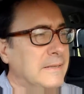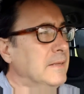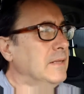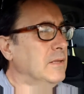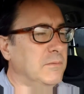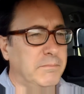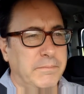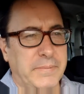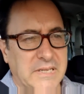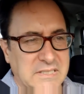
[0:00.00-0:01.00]
But
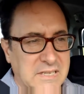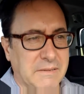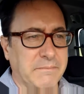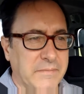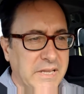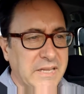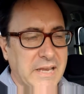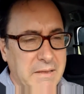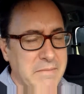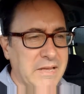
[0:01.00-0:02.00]
um, he came in and
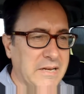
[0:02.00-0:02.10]
he sort